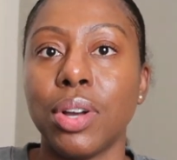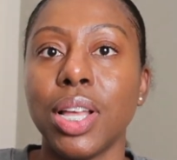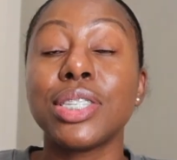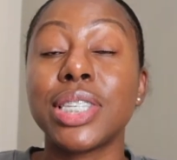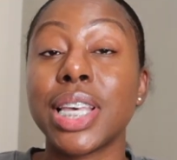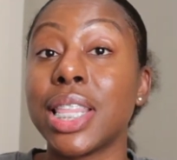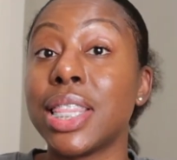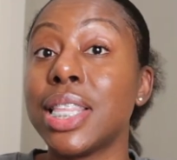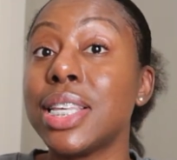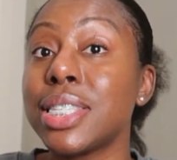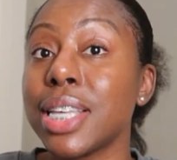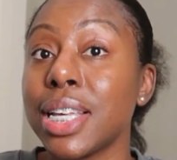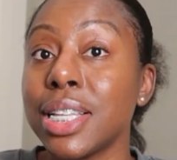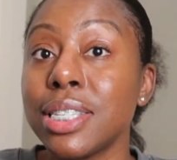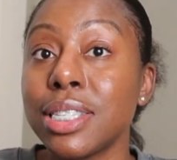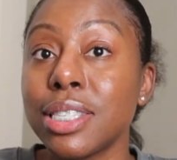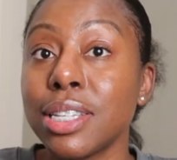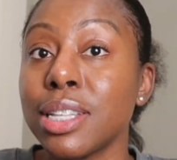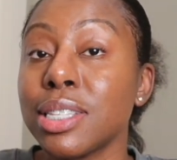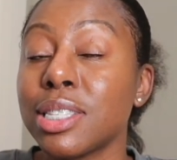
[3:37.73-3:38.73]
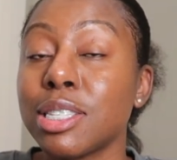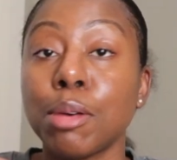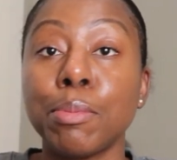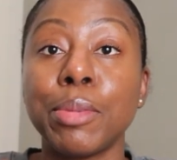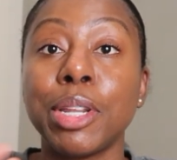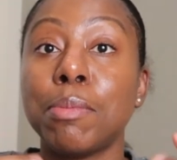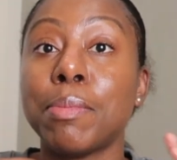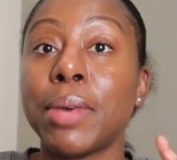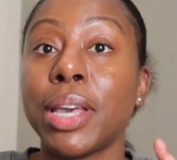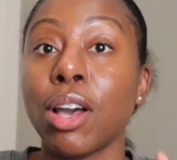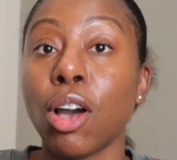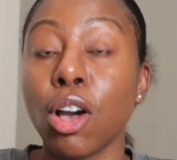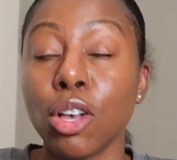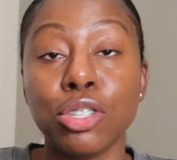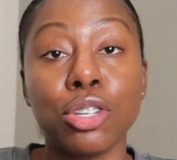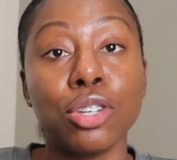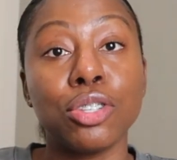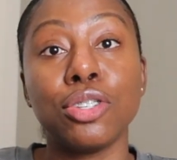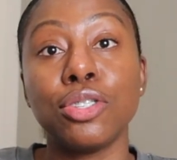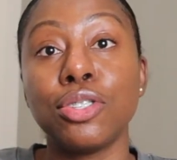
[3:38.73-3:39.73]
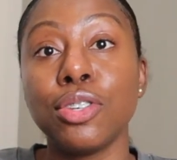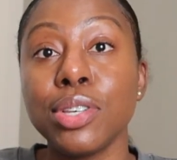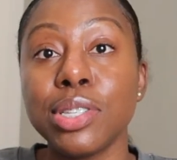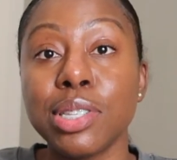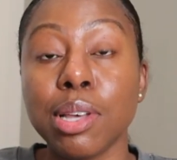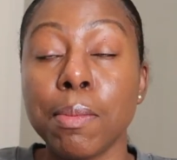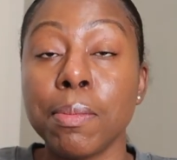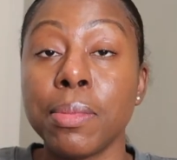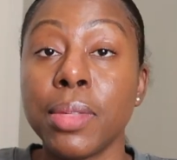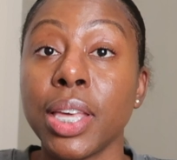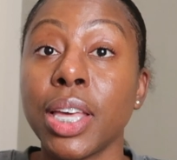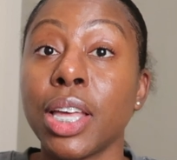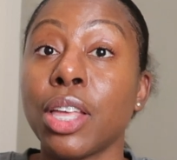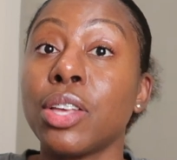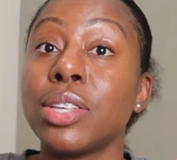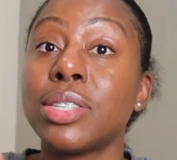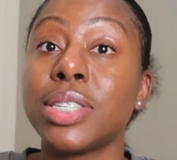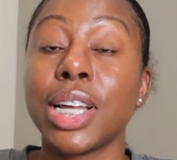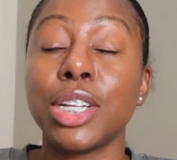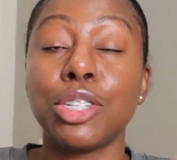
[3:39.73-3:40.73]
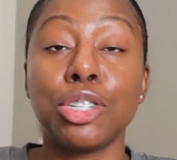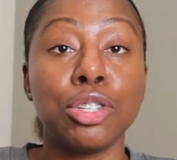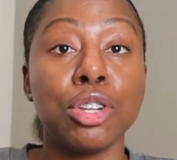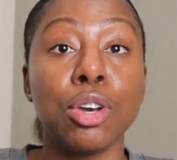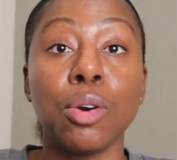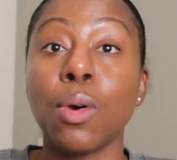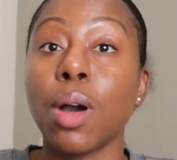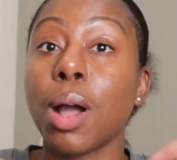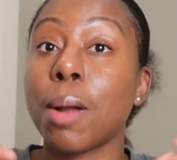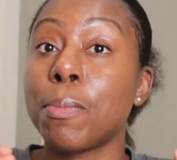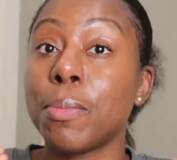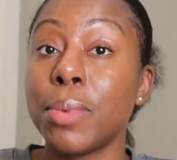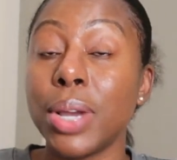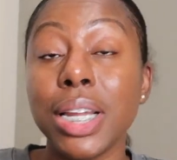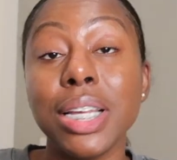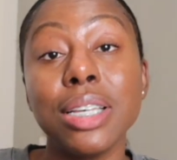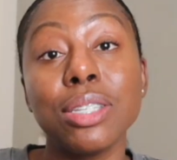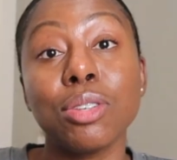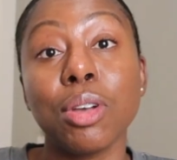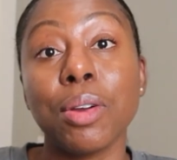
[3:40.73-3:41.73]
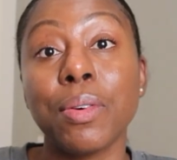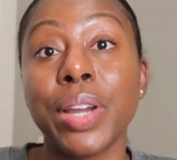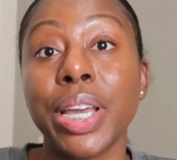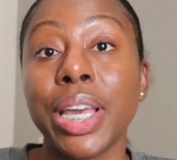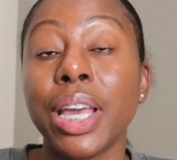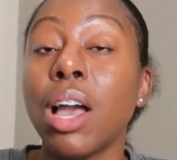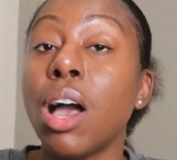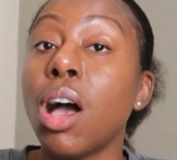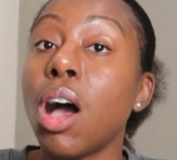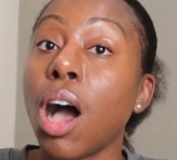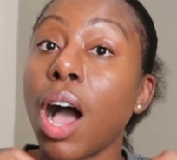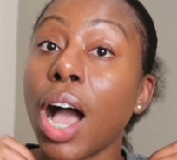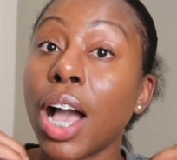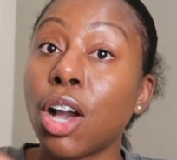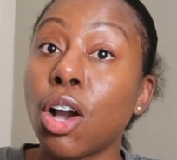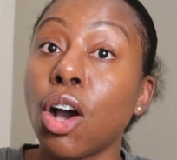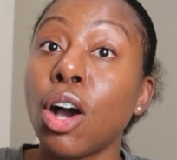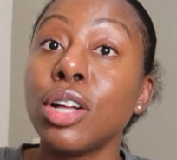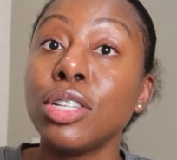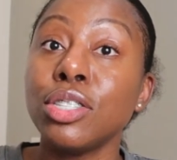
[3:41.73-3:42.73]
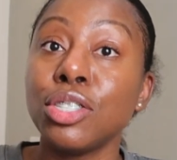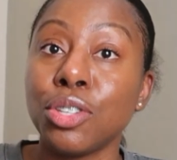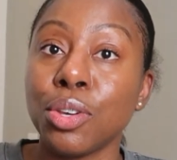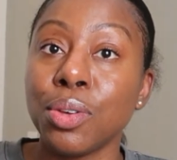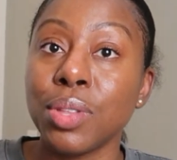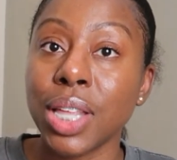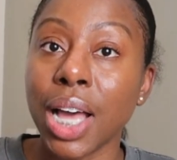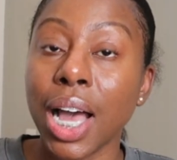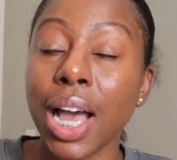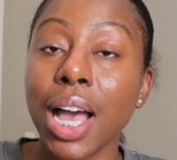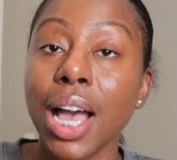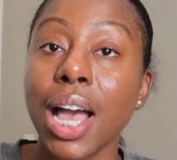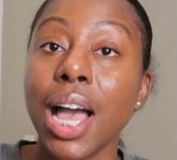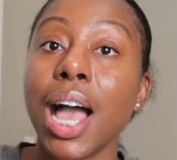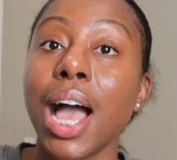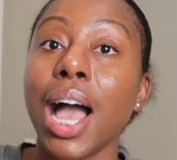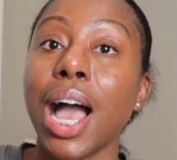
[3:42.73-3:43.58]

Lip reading: So in this instance, somebody may ask you to do something and you say, do you know what, I'm really sorry, I can't do that.